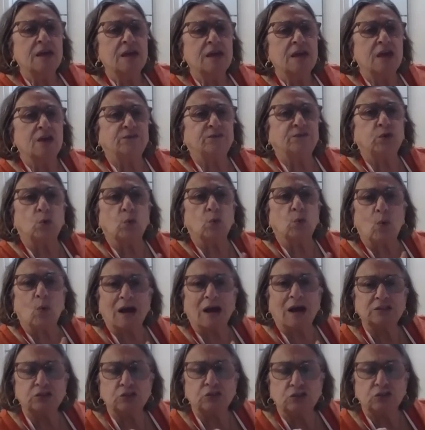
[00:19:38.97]
If you
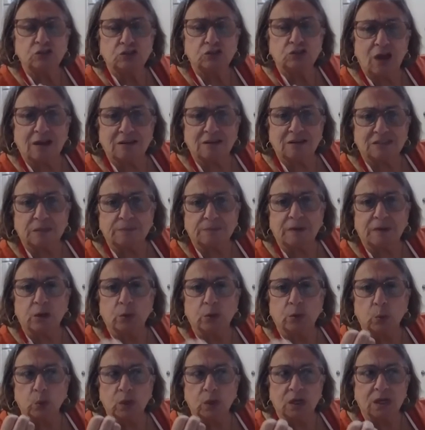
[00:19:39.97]
want your sauce to
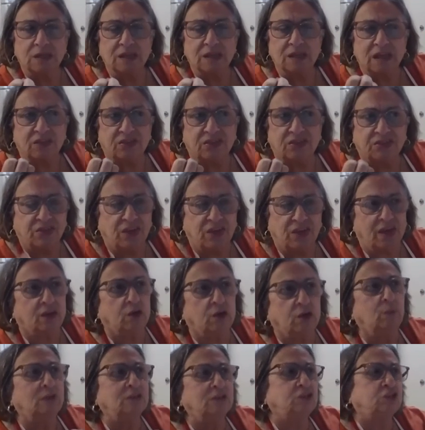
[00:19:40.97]
be really thick,
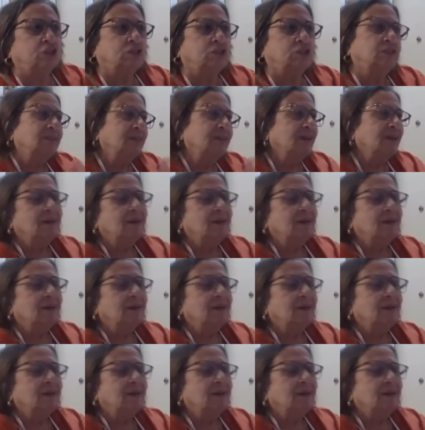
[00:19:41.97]
which